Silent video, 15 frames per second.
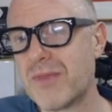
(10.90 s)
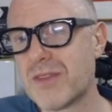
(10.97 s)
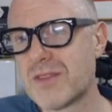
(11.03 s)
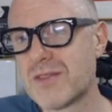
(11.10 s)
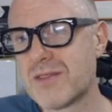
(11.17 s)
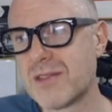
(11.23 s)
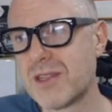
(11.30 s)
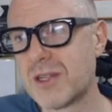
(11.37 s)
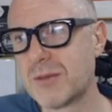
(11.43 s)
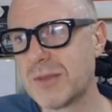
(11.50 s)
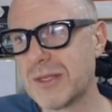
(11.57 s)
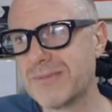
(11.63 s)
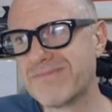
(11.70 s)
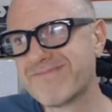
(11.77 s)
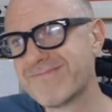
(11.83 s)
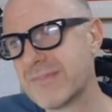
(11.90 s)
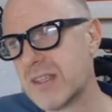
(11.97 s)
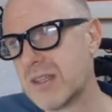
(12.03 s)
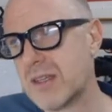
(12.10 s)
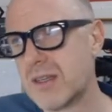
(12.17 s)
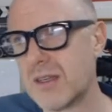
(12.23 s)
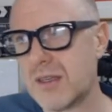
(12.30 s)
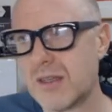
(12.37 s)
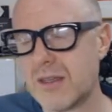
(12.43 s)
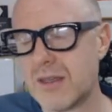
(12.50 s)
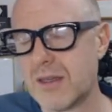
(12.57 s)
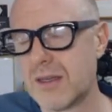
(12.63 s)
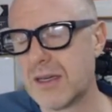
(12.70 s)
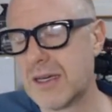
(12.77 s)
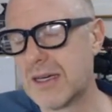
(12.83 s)
this is a little bit,
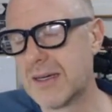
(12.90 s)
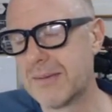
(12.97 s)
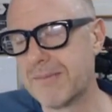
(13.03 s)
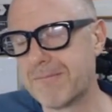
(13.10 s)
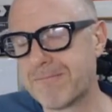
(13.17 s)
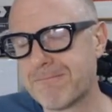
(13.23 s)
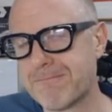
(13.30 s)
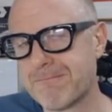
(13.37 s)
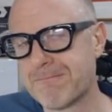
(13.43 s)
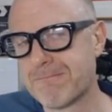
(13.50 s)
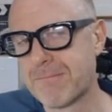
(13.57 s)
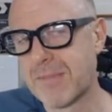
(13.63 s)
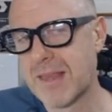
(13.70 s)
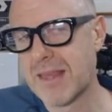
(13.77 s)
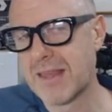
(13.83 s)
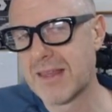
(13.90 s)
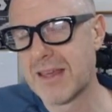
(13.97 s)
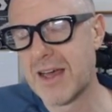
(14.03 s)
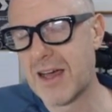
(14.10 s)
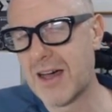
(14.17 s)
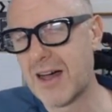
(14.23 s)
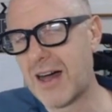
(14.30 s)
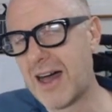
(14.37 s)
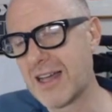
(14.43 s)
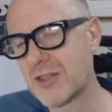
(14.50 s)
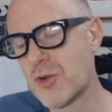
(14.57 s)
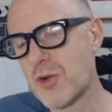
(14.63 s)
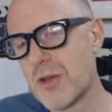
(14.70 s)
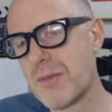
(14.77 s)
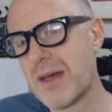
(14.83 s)
I
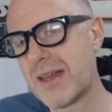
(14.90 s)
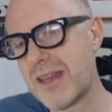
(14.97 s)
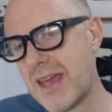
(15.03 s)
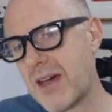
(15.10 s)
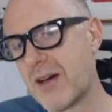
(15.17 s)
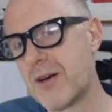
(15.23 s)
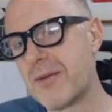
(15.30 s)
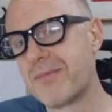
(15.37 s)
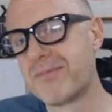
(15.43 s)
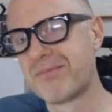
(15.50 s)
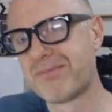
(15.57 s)
talk about how